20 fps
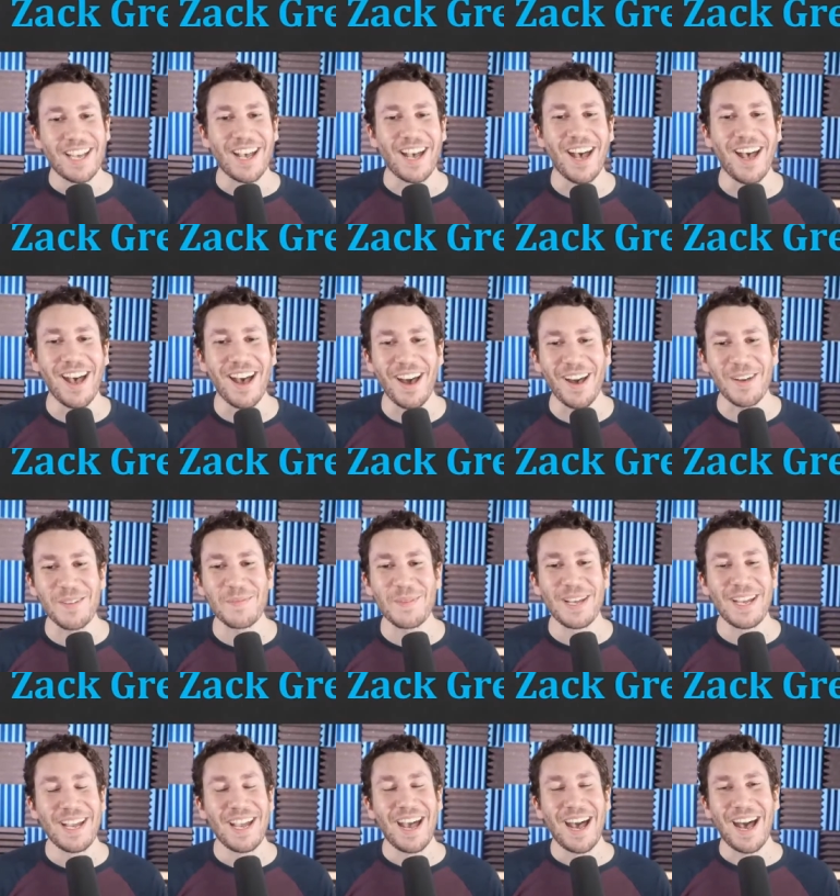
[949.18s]
Um,
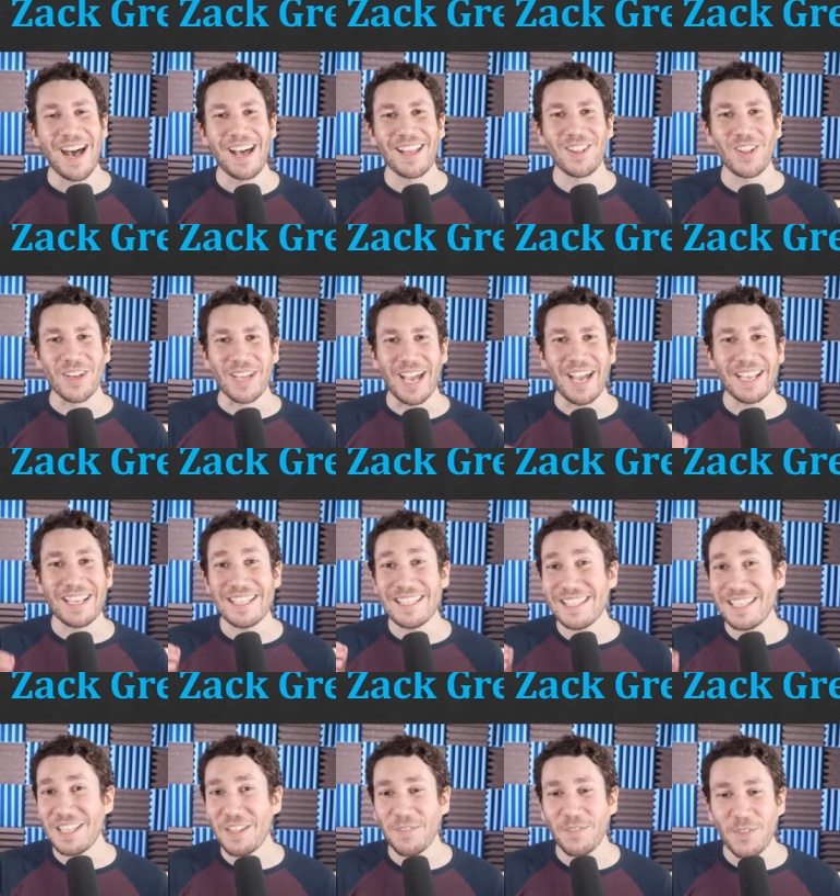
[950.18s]
look, I can
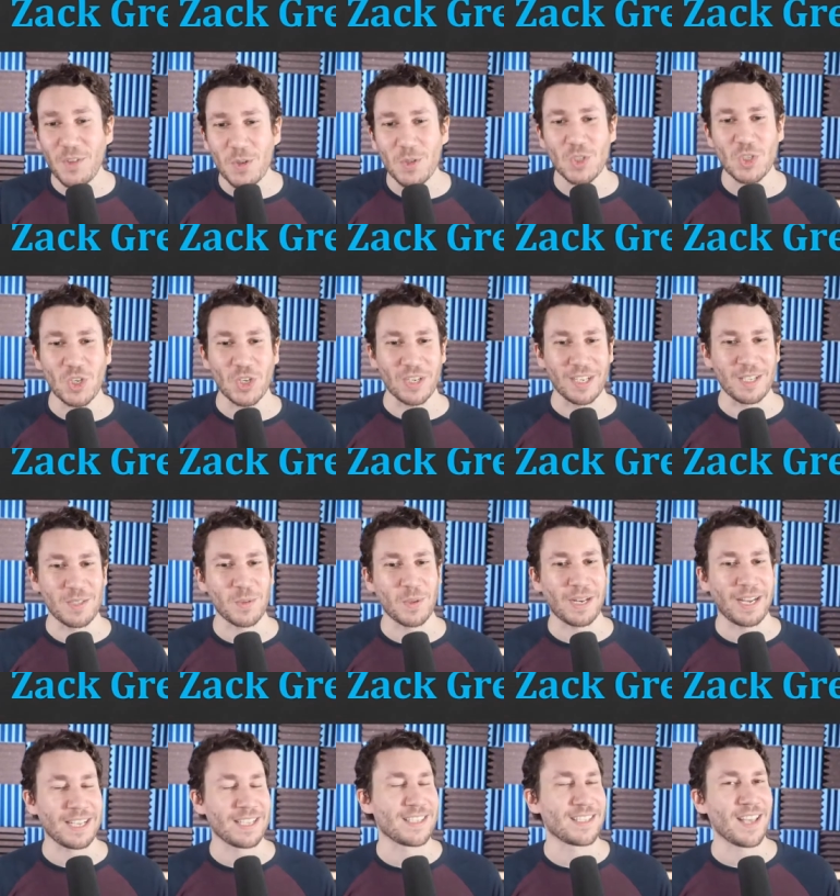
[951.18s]
see the future, is what
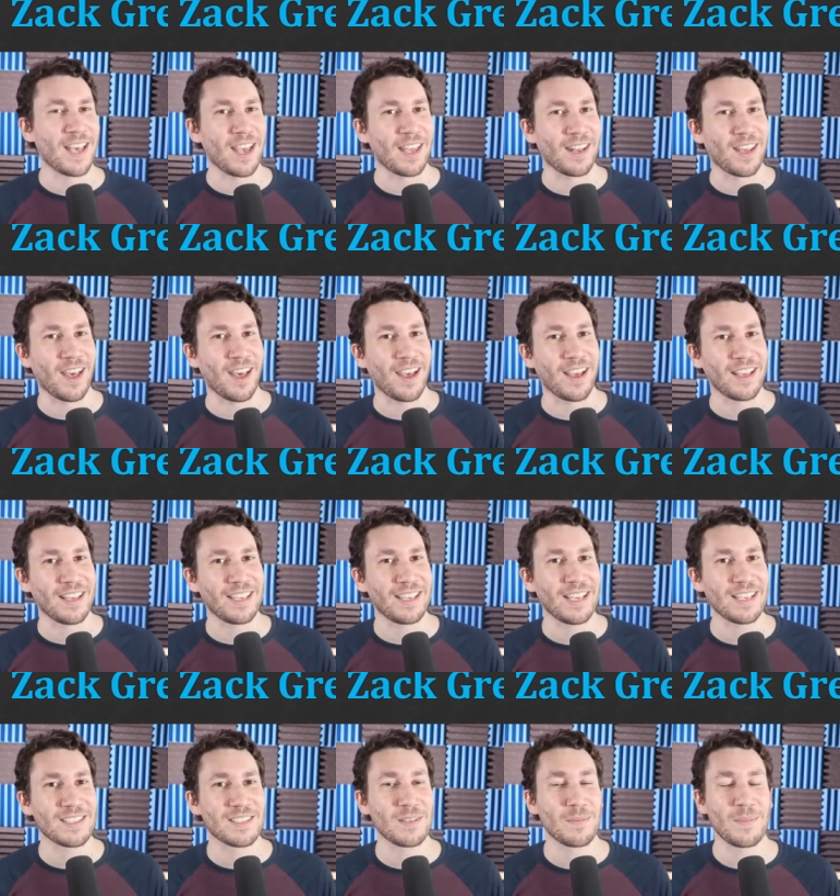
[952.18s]
I said. Uh, he
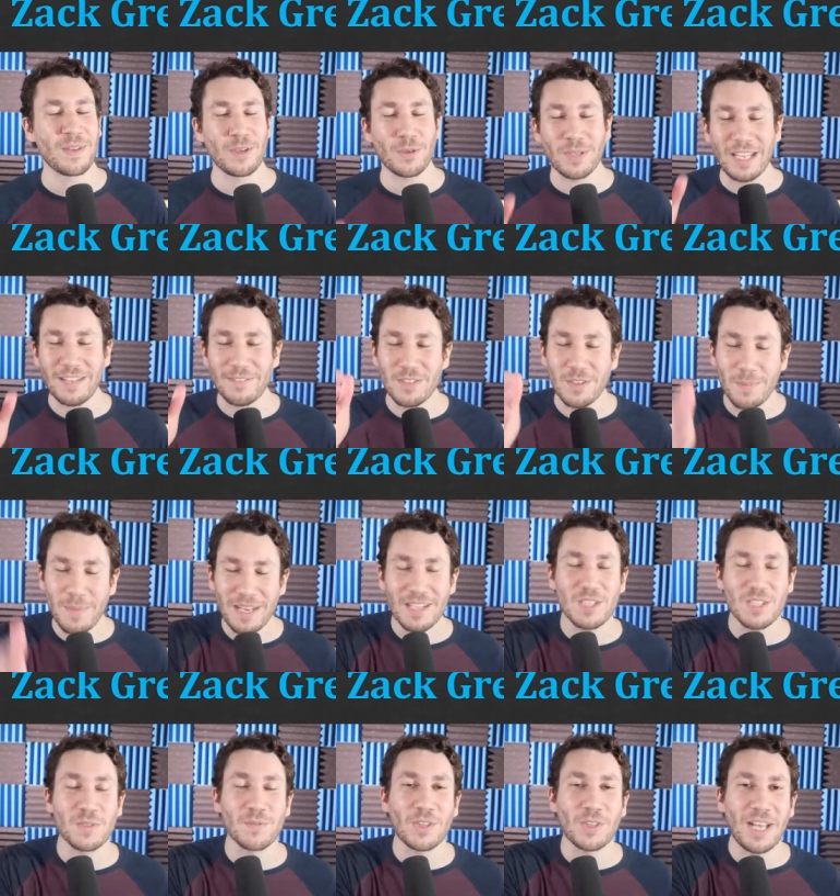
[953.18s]
has he'll have
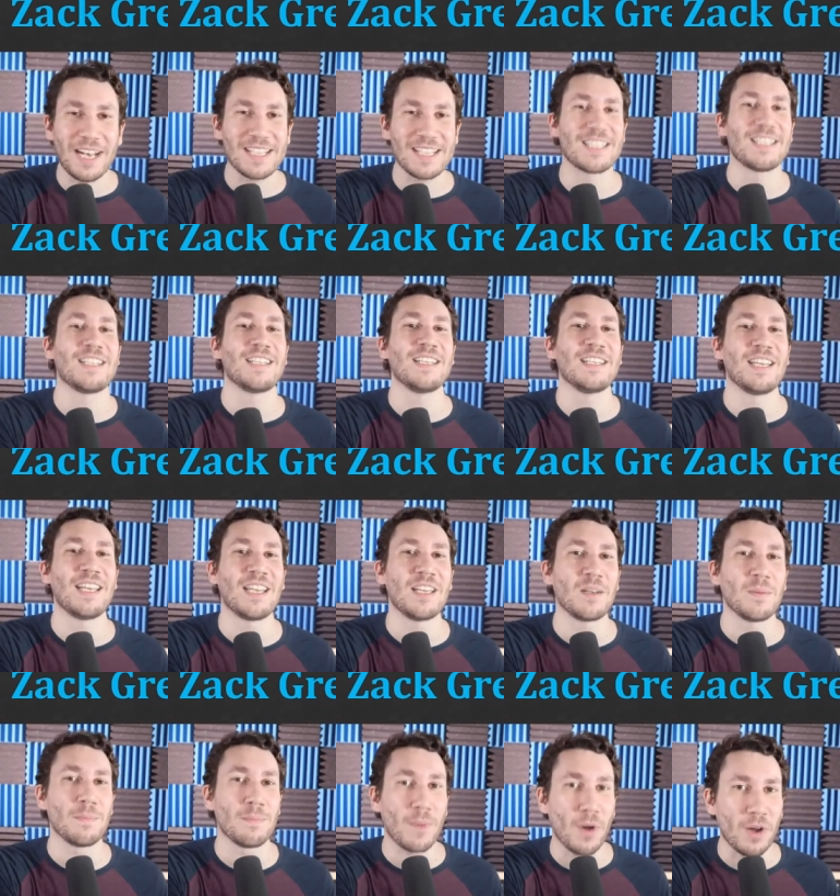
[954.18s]
diminished velocity
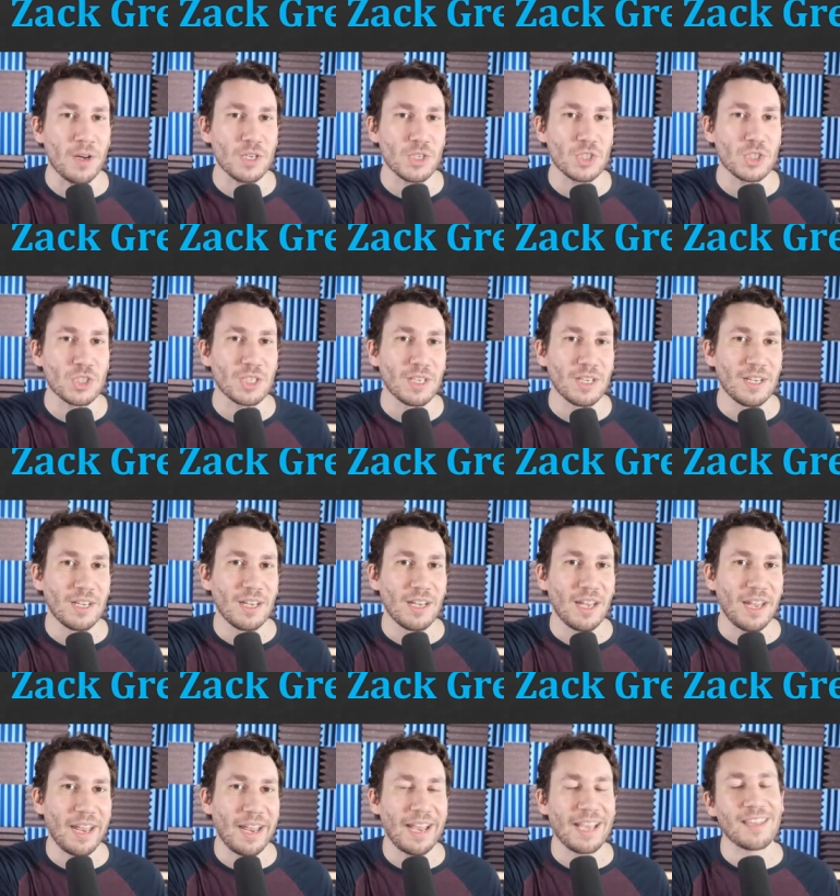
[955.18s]
in March,
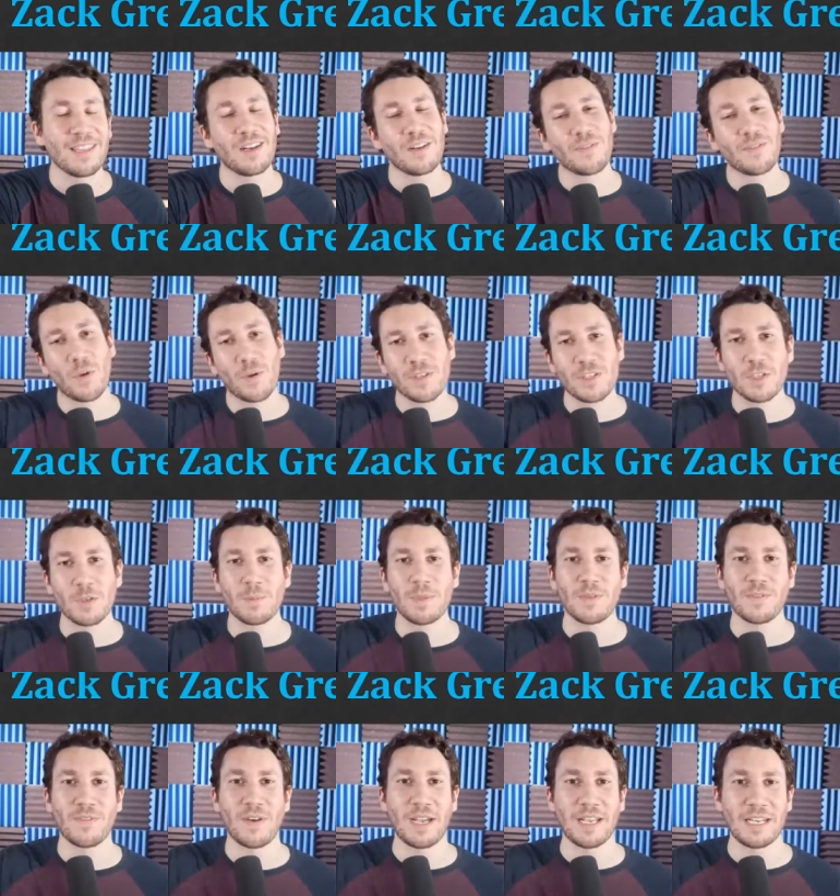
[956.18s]
and then of course it will
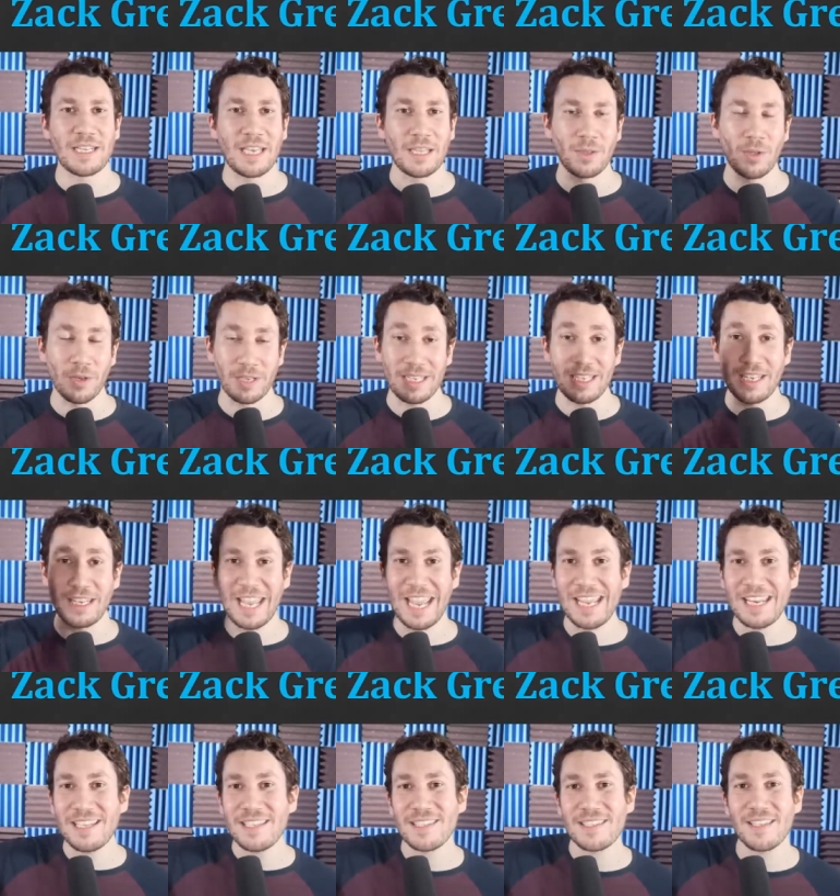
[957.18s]
be fine again. Look, he had
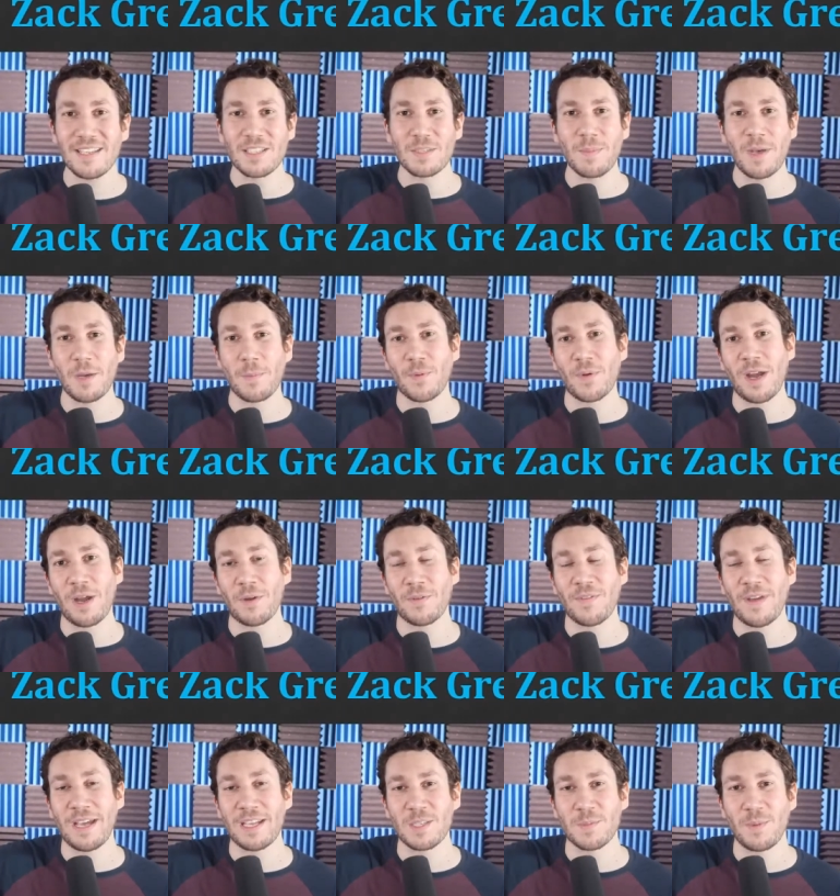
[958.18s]
86 mile per hour
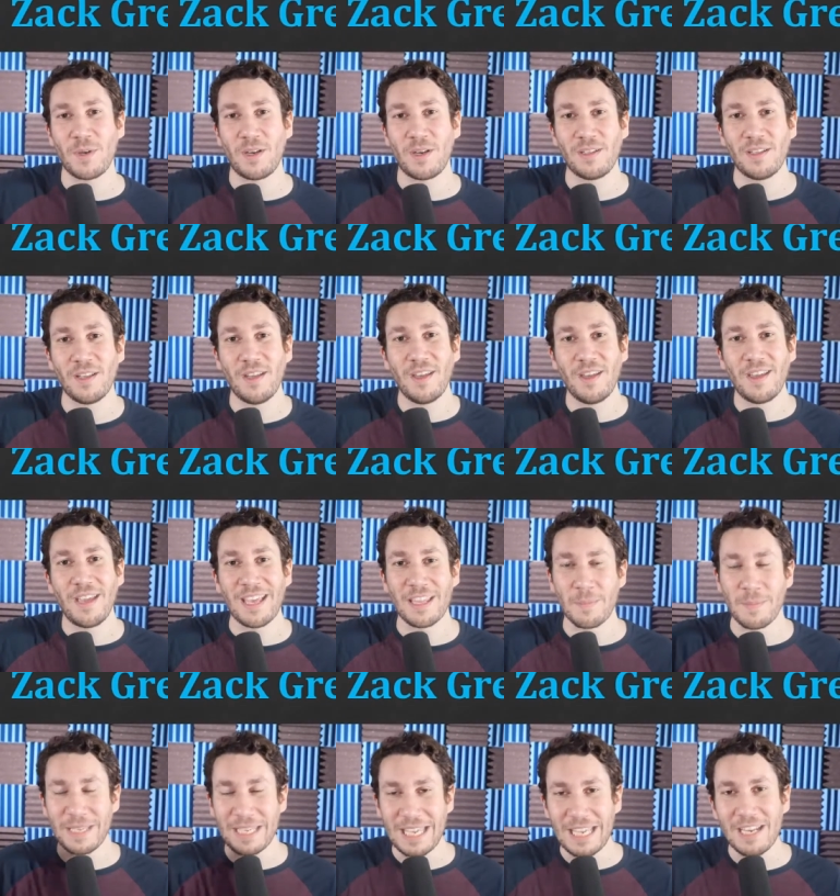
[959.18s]
fastball at the
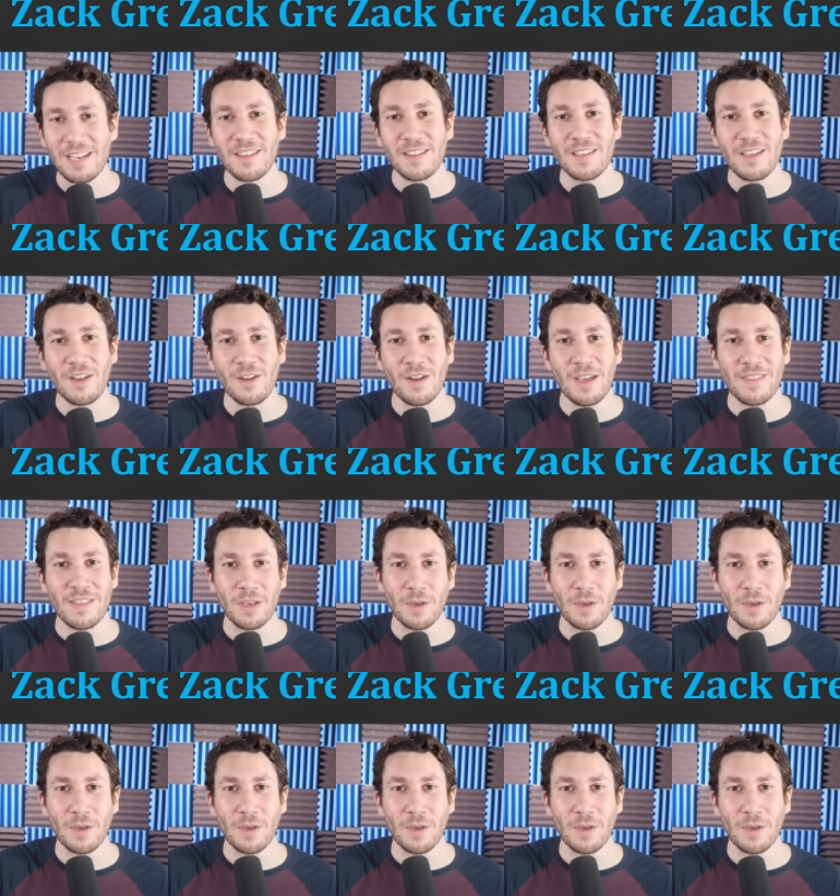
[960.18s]
beginning of the year, and then